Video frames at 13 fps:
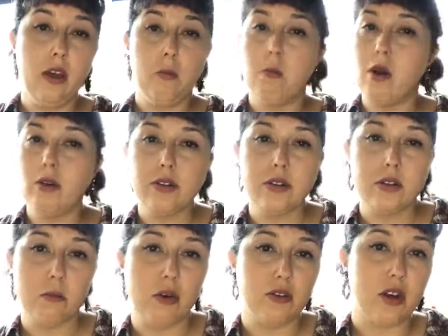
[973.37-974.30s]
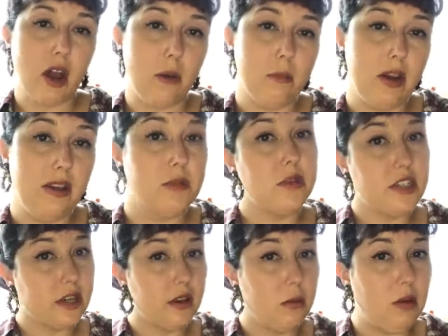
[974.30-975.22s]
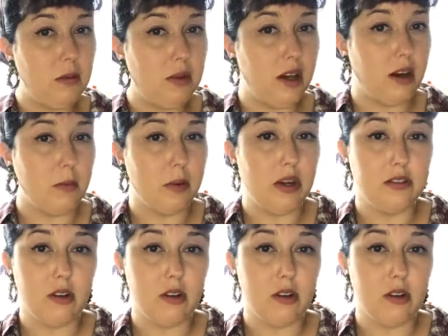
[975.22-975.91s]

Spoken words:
Most companies, particularly B2B companies,